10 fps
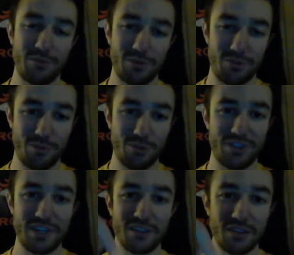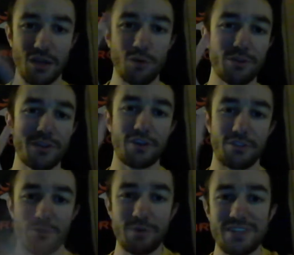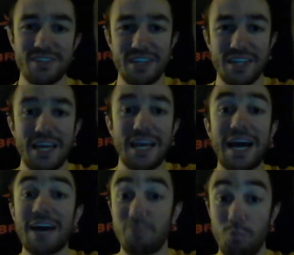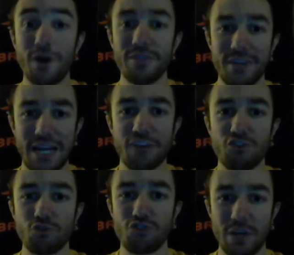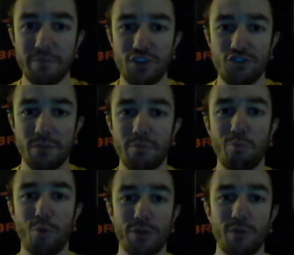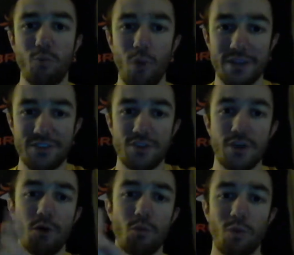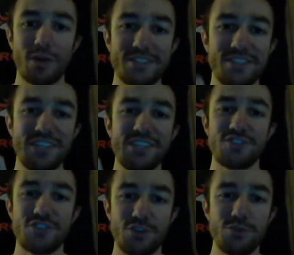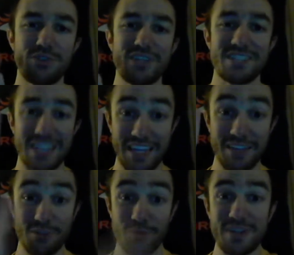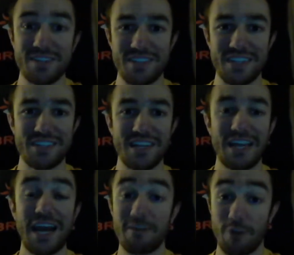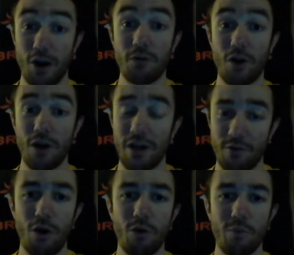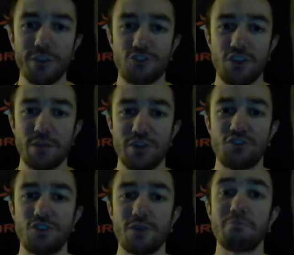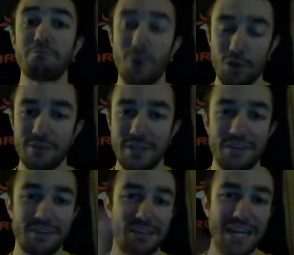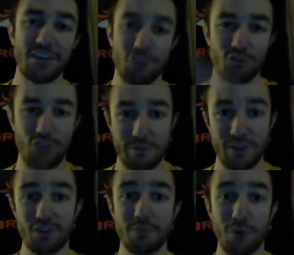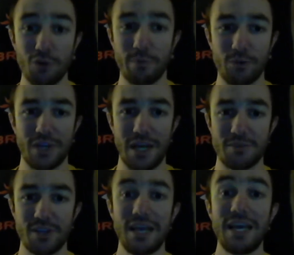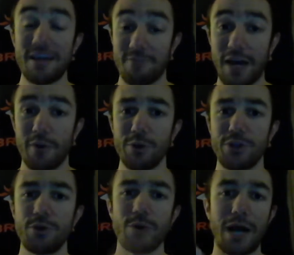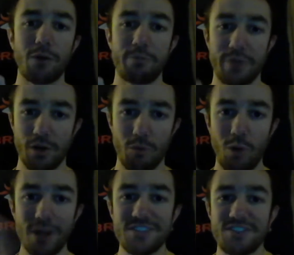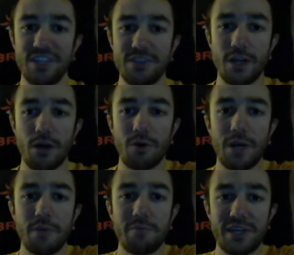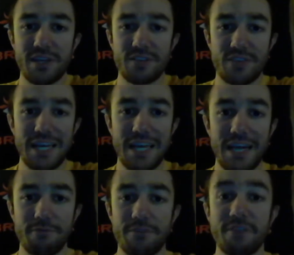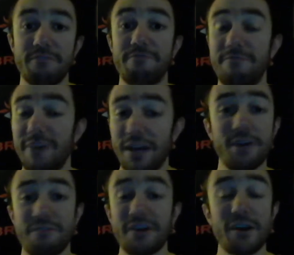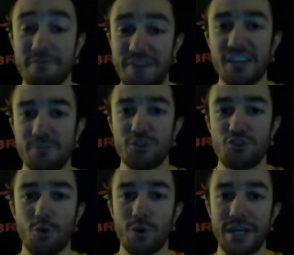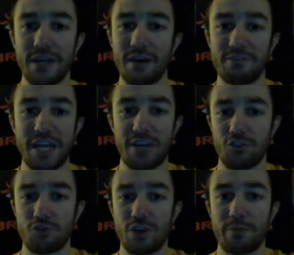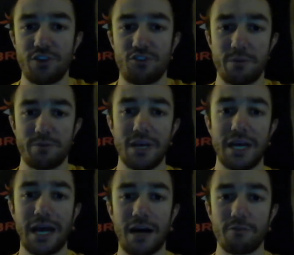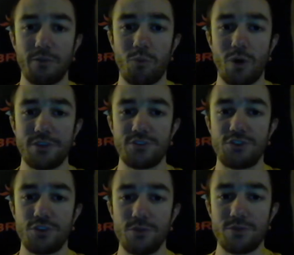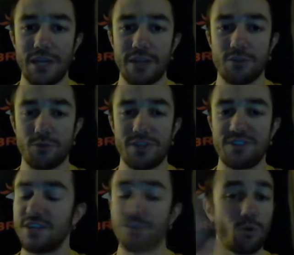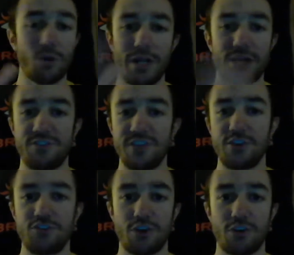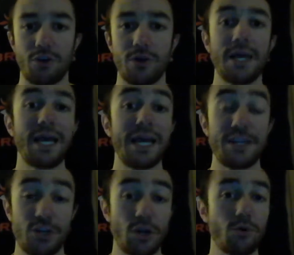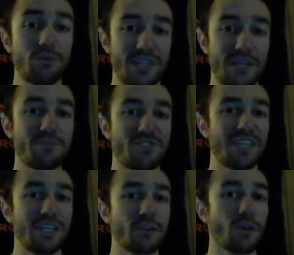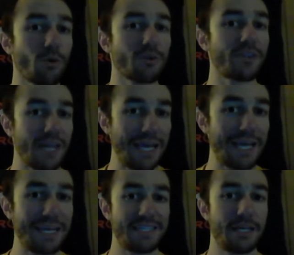were seeded lower than a 3 seed have won the national championship more than once. 1 seeds, 2 seeds, and 3 seeds have all won the national championship multiple times. If I were you, I would pick a 1 seed though, because they have the very, very vast majority of national championships out of the 1s, 2s, and 3 seeds, or any seed in general. And no team seeded lower than 8